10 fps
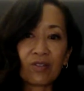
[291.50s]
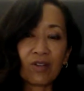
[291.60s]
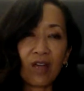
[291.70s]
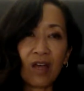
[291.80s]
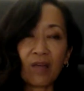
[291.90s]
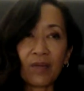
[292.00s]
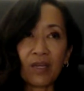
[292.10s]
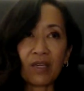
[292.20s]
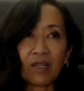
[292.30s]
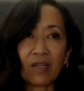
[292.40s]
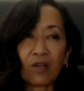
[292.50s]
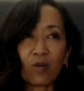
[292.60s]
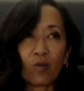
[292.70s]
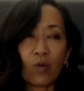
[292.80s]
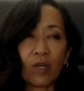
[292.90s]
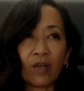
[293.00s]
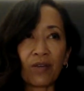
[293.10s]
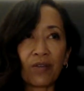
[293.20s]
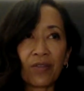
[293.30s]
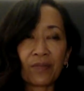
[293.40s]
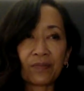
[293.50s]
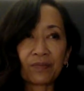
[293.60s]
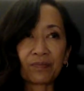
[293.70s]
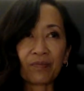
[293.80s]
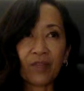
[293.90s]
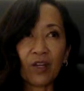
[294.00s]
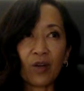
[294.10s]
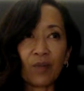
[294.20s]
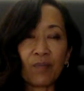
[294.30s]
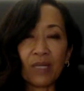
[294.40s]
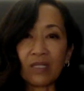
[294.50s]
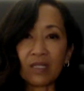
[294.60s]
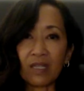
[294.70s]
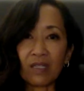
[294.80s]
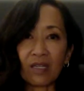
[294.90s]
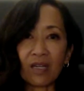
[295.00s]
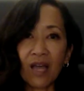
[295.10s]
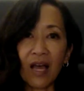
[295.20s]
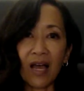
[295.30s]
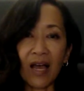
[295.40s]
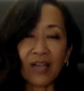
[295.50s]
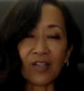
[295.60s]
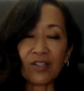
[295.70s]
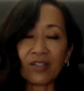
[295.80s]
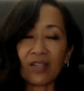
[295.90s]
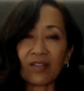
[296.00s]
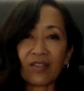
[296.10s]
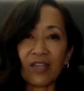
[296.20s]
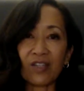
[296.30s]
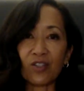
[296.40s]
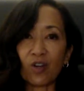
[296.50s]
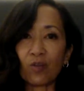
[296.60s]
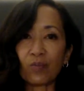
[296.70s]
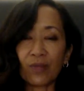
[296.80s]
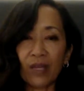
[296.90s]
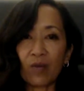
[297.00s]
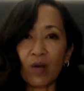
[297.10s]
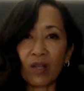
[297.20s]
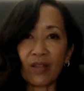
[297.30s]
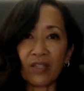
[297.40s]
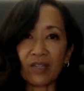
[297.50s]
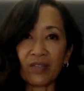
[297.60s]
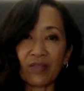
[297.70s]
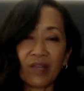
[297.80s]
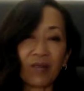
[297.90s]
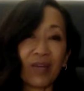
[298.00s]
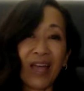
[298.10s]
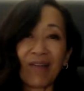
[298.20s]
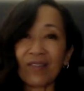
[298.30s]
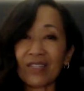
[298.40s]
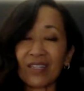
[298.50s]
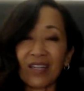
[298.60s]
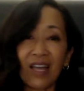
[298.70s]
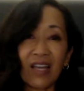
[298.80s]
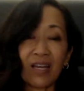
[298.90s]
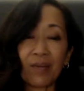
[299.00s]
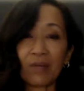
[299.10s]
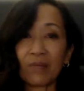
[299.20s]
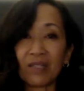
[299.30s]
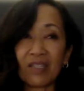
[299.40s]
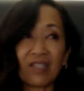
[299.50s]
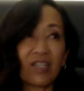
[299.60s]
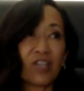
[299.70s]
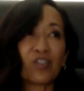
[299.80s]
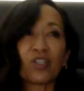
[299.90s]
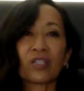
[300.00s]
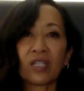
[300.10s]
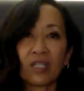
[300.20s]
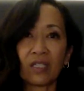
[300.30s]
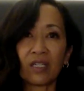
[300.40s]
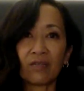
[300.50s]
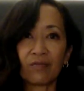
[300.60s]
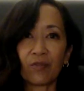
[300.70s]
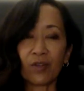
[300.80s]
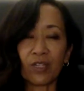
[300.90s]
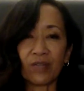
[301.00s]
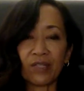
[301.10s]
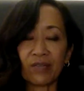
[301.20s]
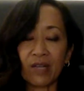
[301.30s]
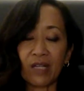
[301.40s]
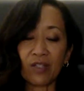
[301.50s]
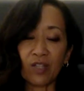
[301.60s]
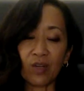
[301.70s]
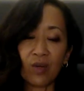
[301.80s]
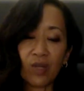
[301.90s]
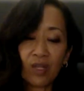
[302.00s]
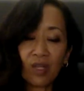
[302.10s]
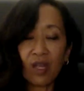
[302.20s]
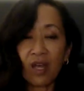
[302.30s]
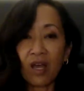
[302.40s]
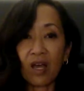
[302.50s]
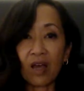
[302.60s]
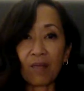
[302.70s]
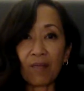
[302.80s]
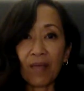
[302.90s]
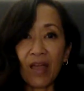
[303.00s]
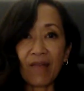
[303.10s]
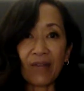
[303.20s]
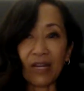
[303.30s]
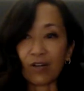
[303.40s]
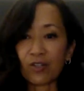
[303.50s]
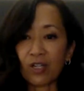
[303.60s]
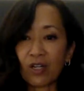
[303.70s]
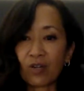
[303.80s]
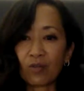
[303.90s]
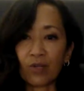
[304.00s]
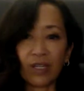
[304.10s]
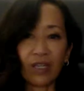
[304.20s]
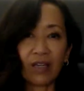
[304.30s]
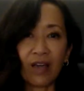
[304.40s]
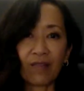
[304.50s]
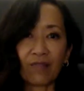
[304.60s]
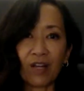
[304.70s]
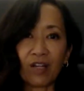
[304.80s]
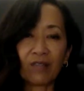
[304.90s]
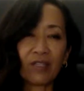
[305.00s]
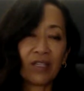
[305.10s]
come in with, in mid-season, I just think they don't play well on the defensive line. We haven't seen a guy come in mid-season and just kill it for the defensive line. So Evan Anderson, rookie, got involved.